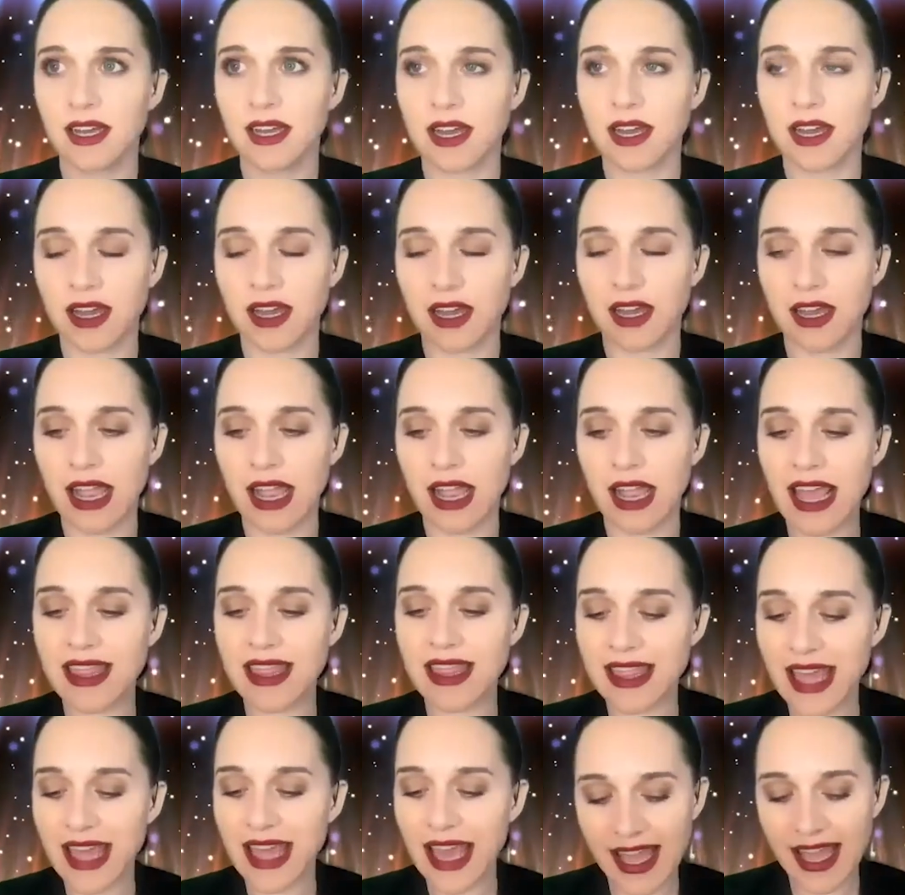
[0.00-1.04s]
Uh,
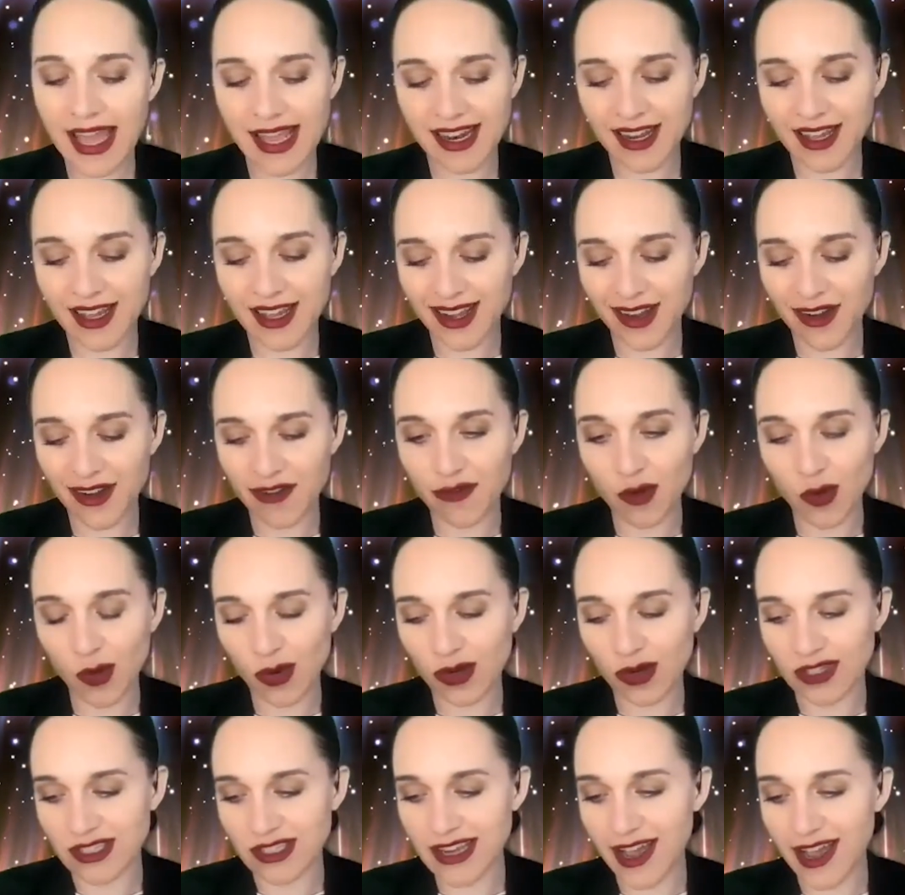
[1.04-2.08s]
and then, of
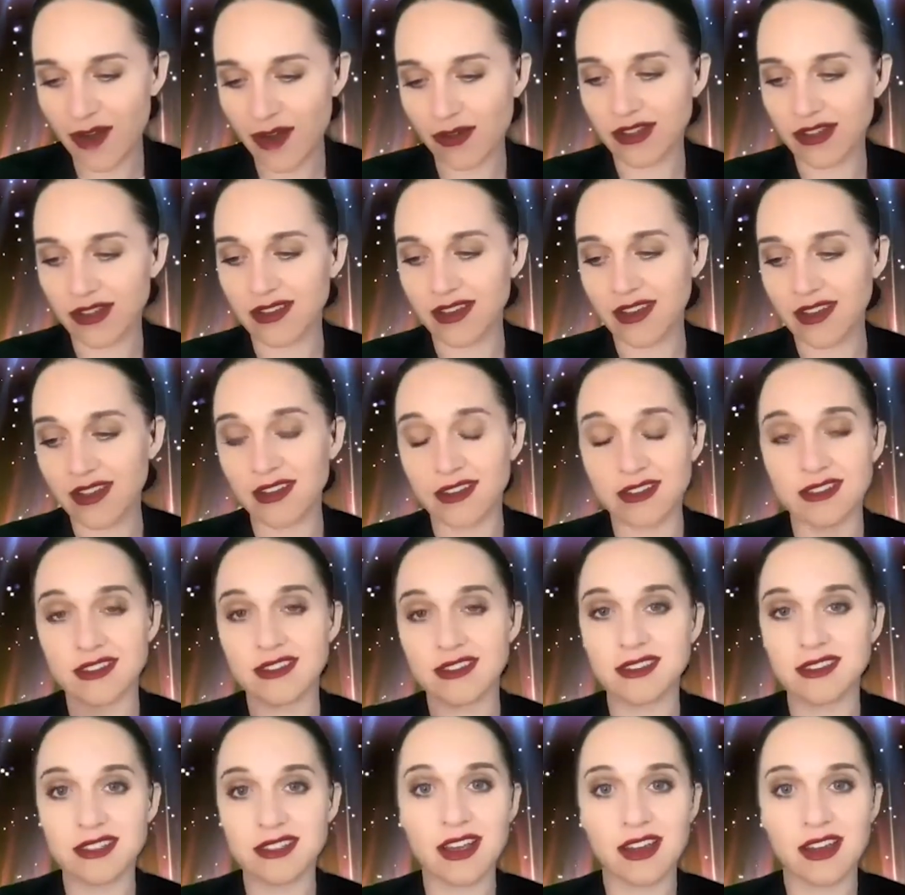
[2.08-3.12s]
course, now in, on
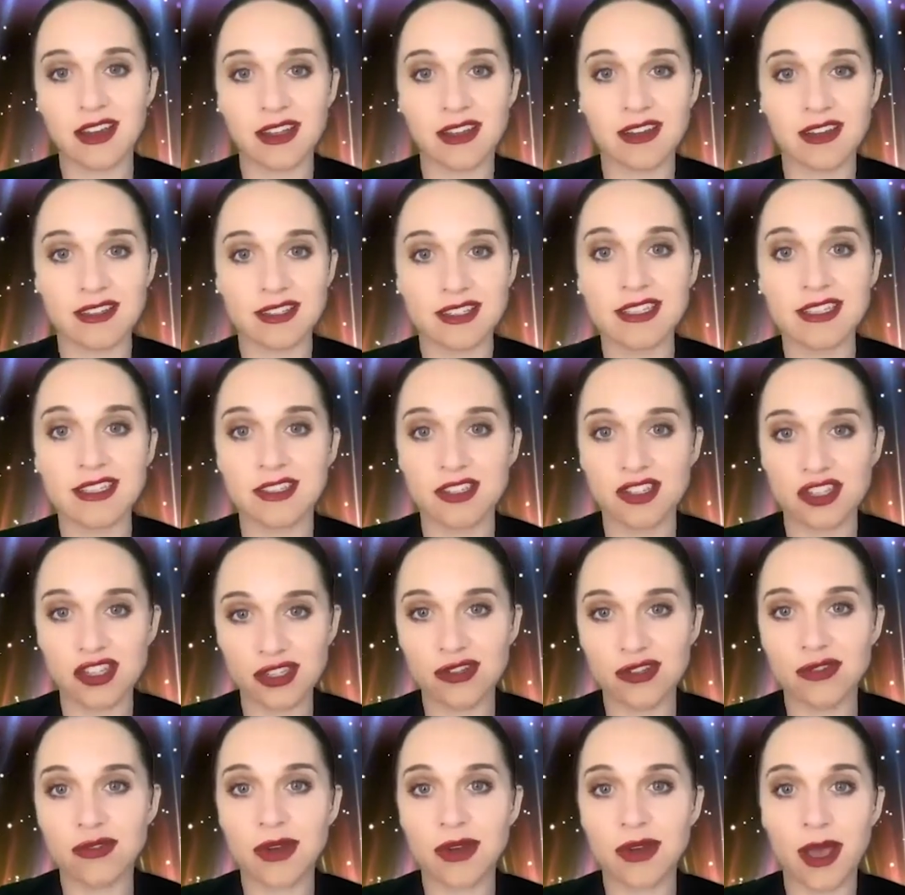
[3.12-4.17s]
on season
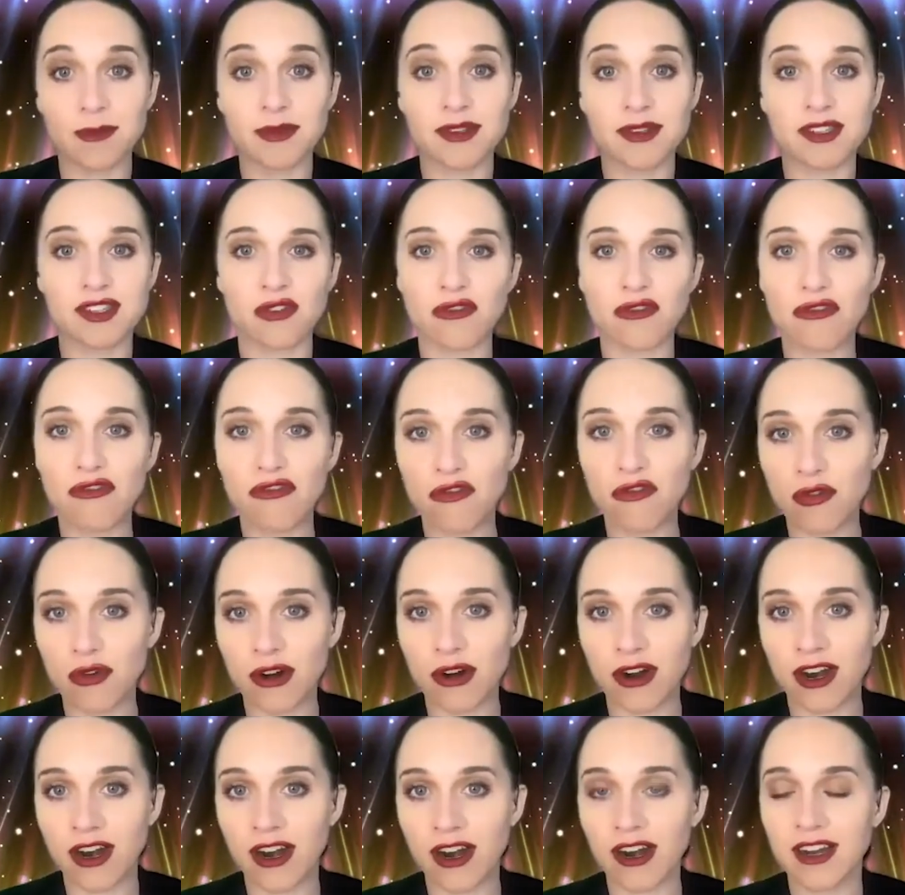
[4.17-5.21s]
two and episode
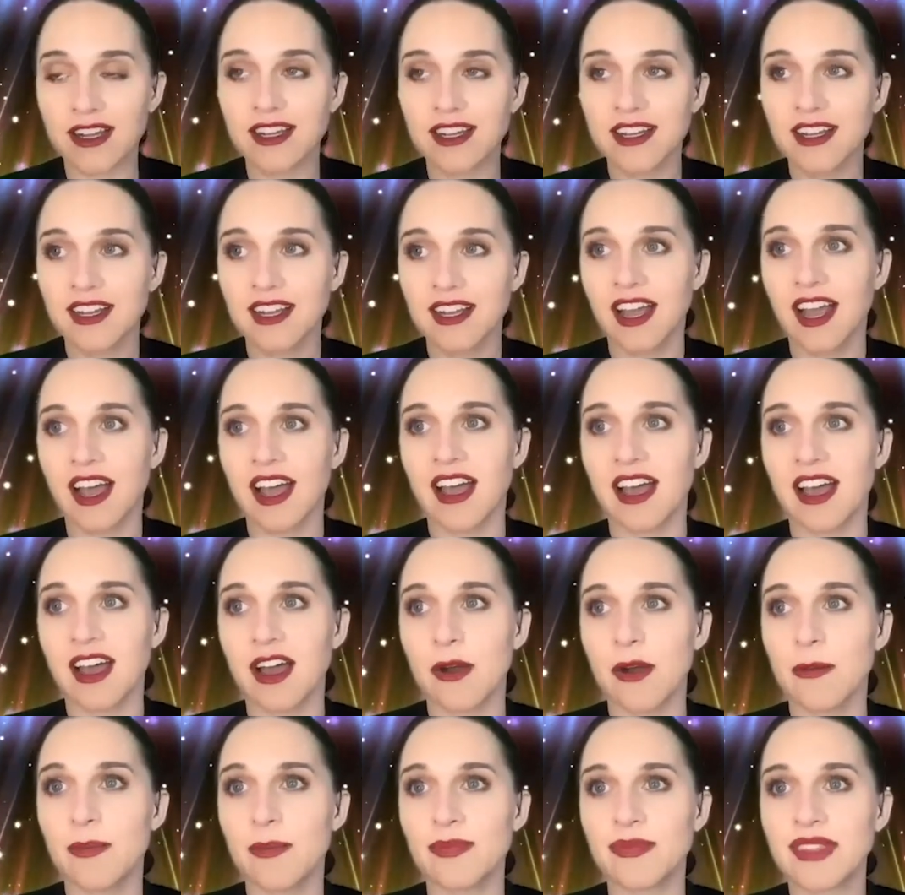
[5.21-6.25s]
four,
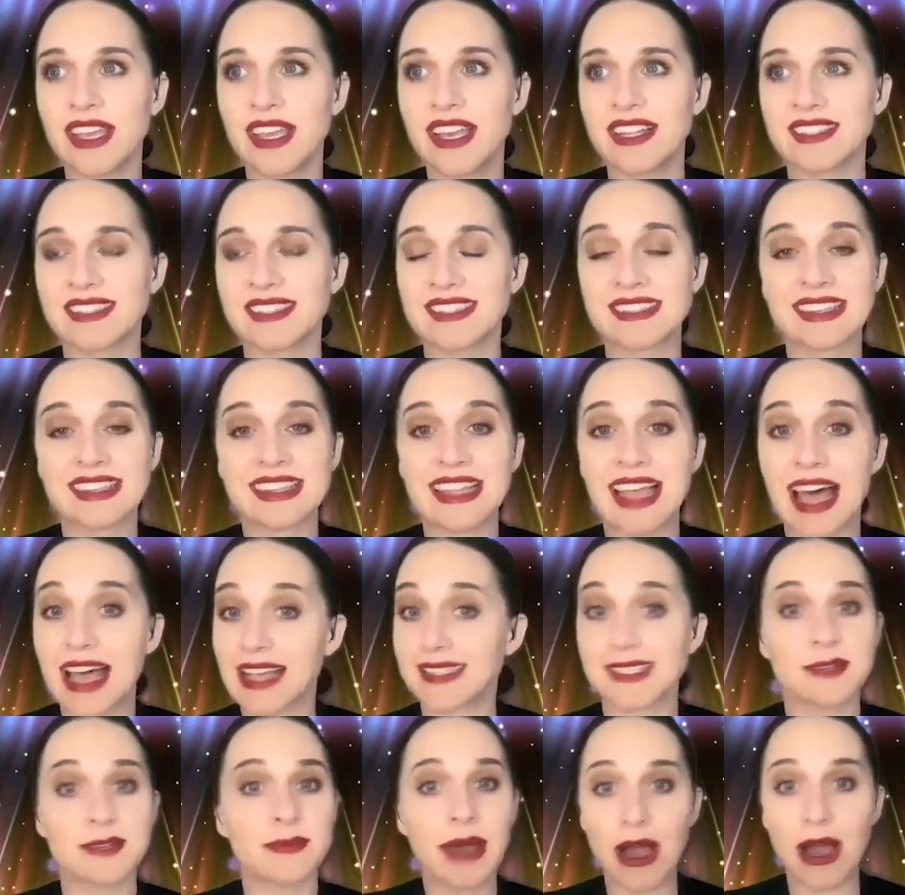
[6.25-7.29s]
um, it's
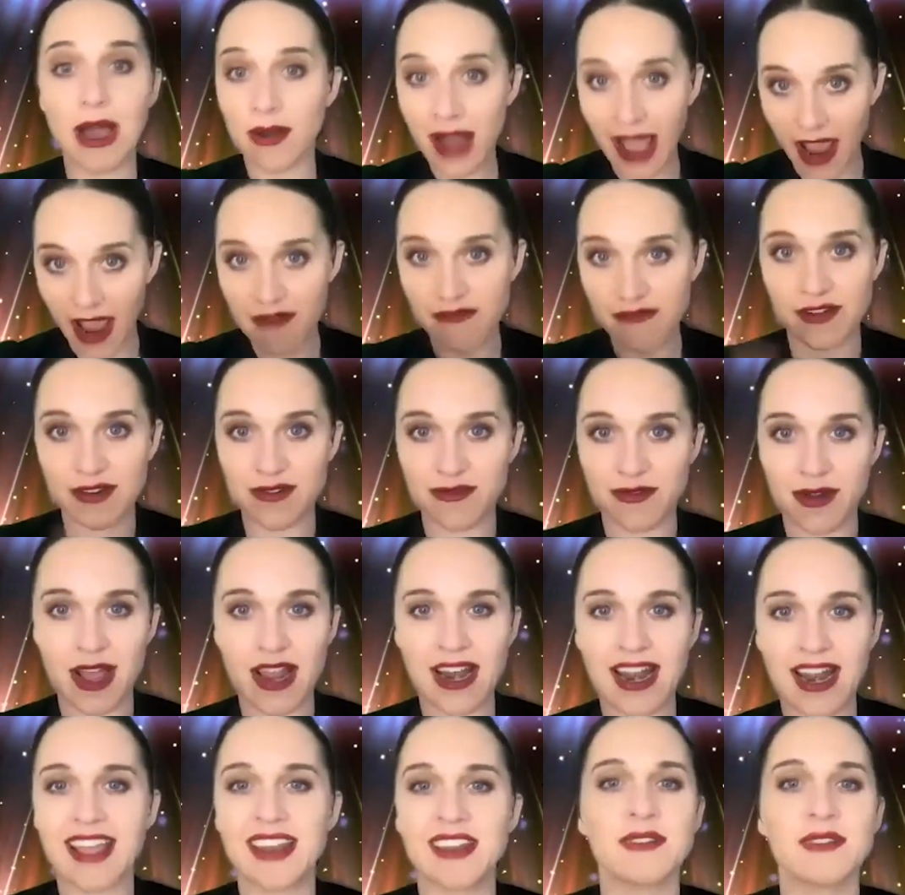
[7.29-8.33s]
less about
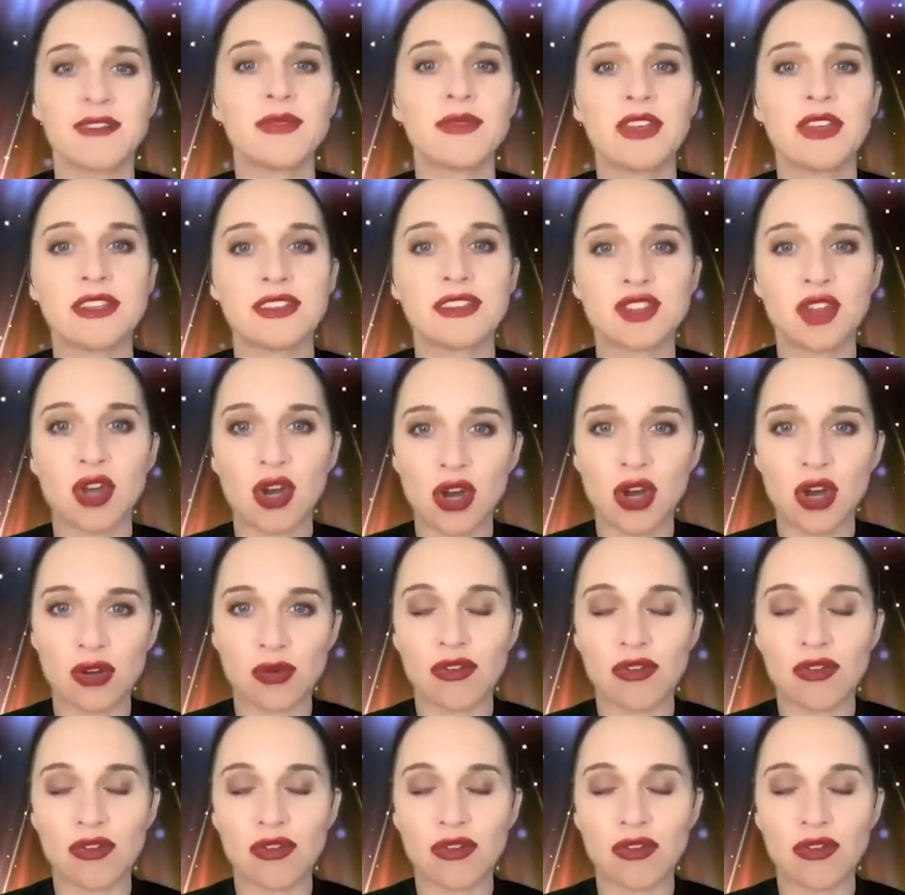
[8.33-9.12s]
everyone, and it, the song